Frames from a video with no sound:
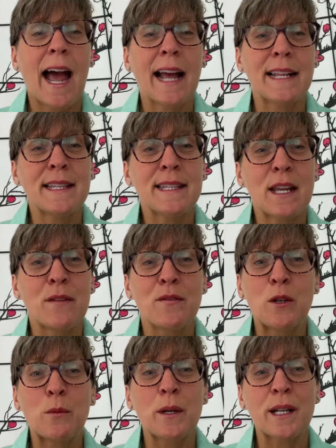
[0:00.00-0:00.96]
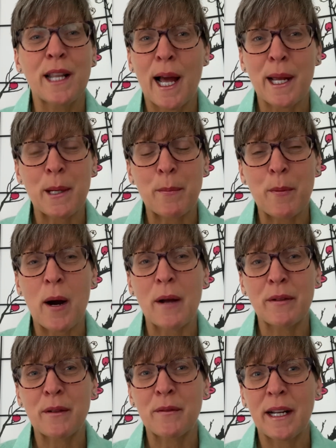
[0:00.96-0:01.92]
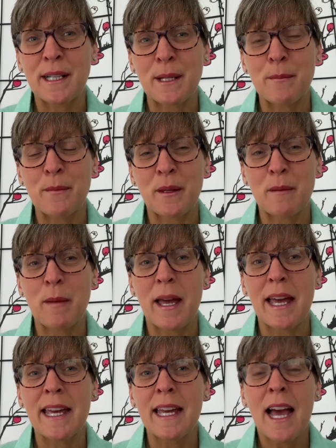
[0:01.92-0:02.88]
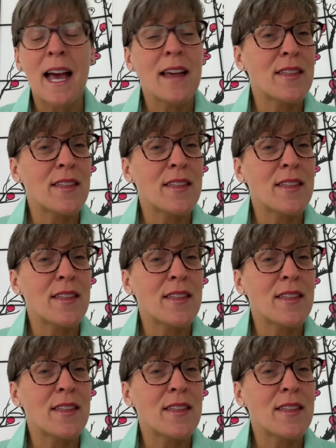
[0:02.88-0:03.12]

And if you would like a private reading with me,